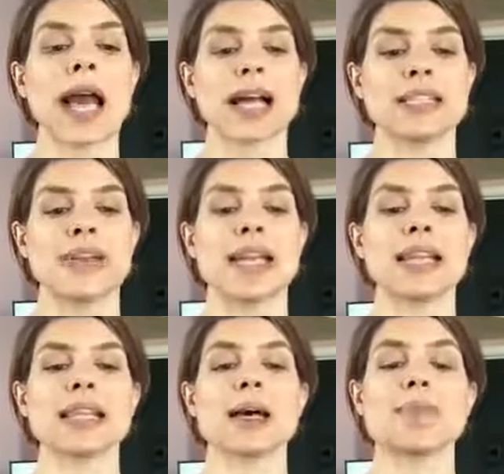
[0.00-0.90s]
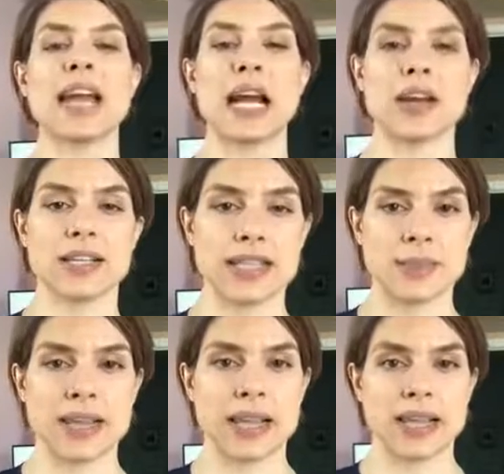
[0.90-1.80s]
activating the
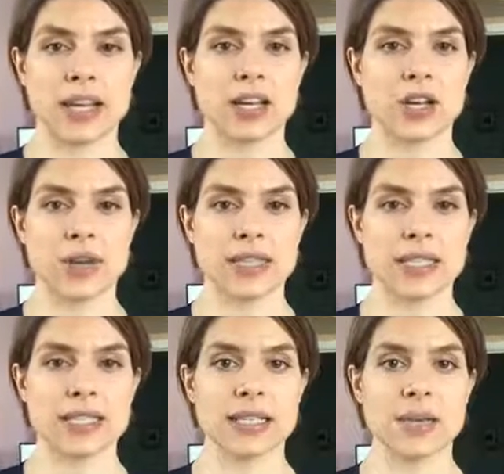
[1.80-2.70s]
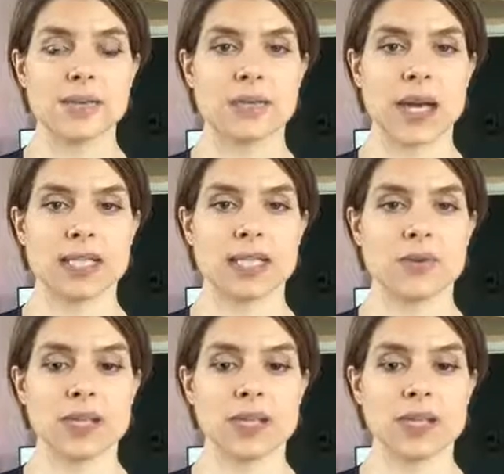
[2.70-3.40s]
parasympathetic nervous system, rest and